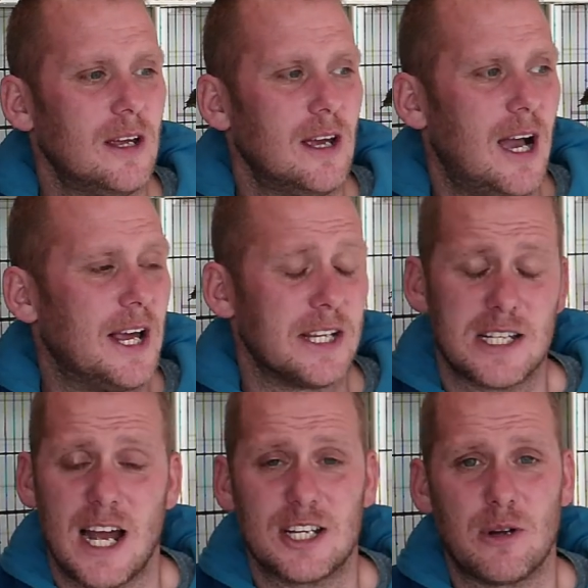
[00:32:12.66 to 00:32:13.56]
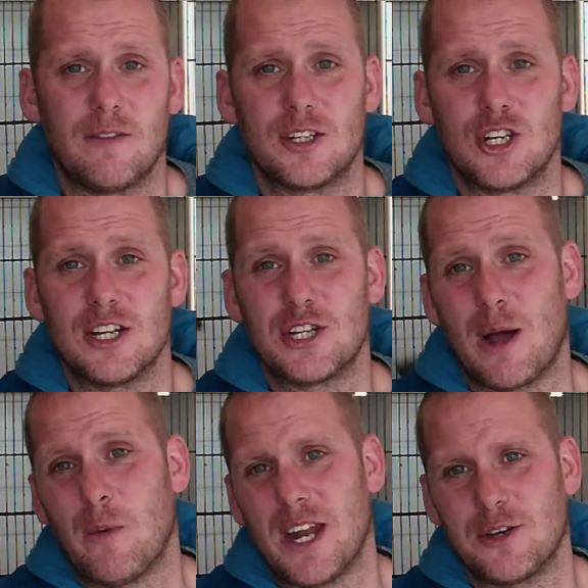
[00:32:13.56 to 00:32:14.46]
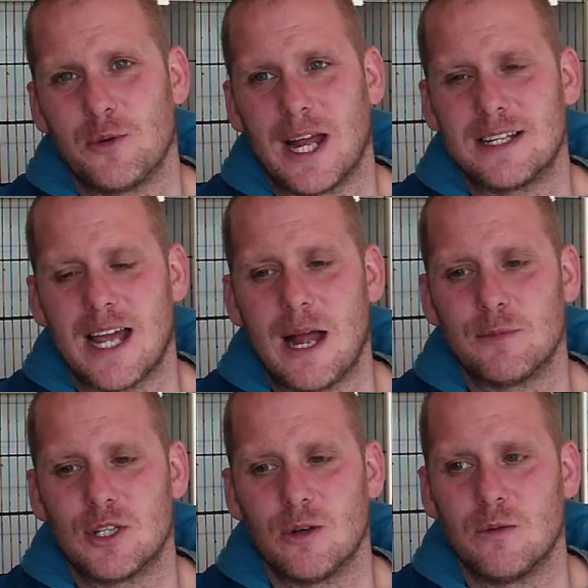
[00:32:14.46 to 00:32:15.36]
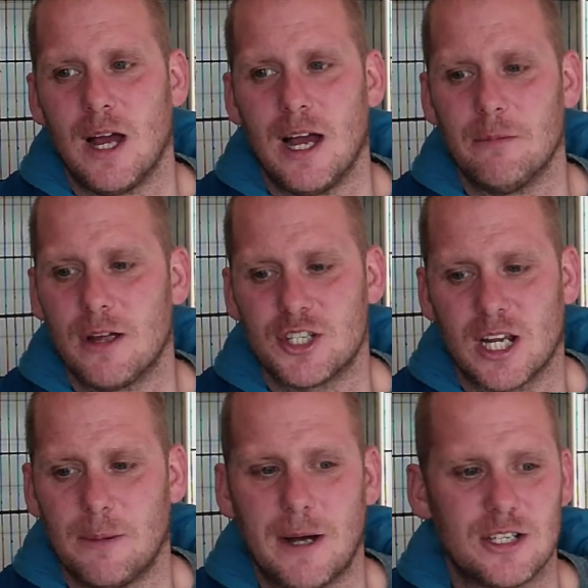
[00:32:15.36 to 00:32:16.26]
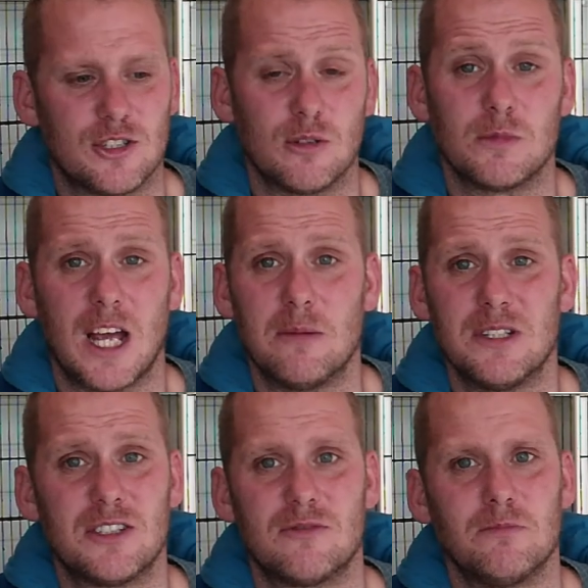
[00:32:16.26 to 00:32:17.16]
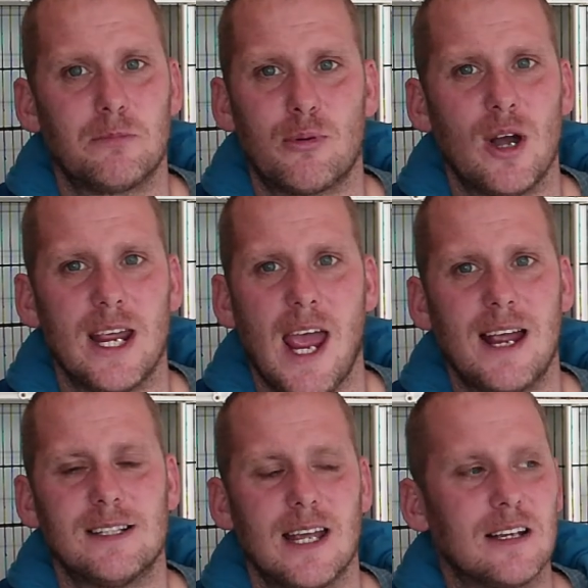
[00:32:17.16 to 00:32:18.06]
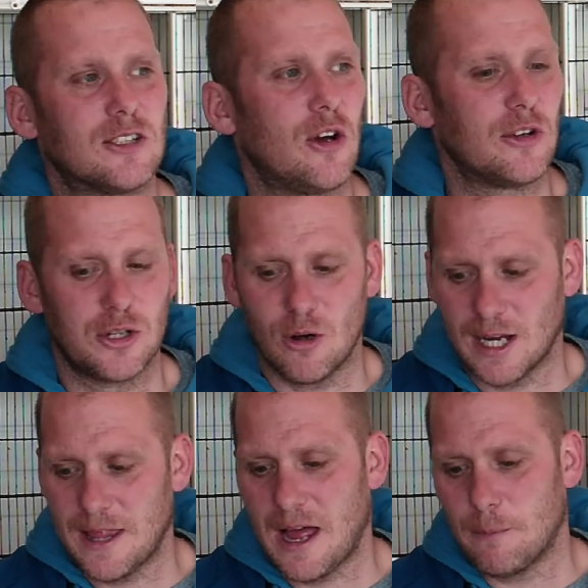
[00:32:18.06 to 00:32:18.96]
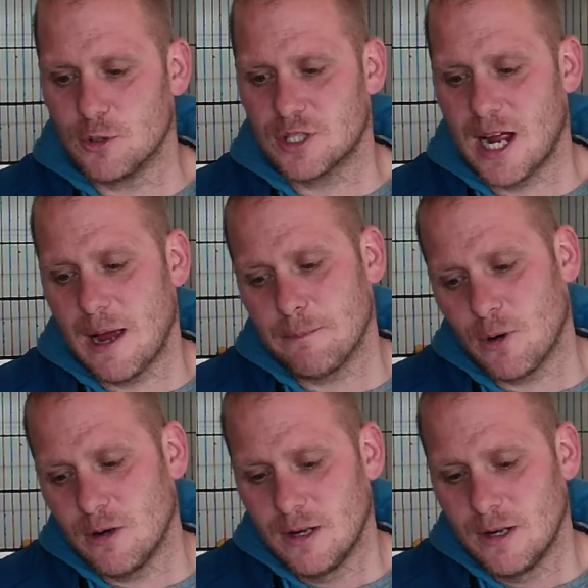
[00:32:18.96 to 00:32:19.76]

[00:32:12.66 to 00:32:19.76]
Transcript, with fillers: And it's nice to have a chit chat when I do get time to. Um, as you can imagine, sometimes it's pretty hectic, so don't get that much time. But